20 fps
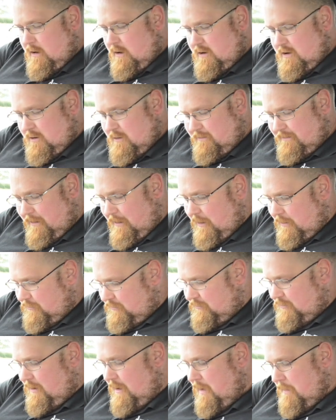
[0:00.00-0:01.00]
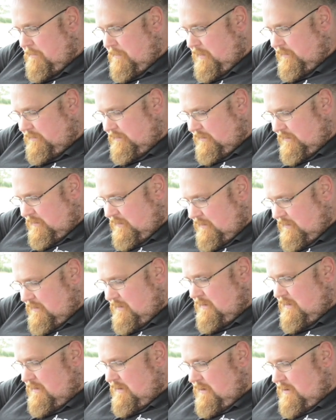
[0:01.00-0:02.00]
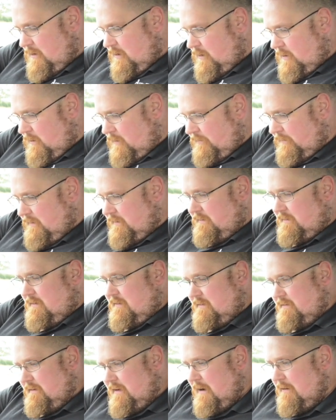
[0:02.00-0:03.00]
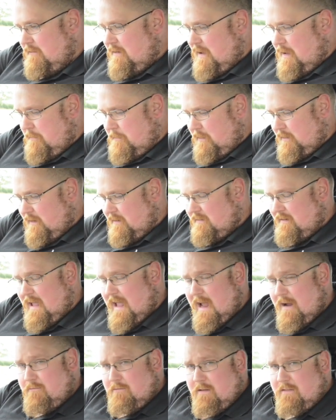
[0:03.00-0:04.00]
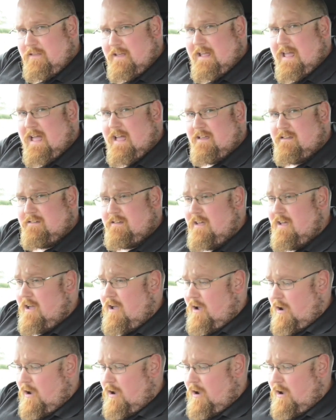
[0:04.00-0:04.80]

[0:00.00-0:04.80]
you touch a button on this interior, because everything has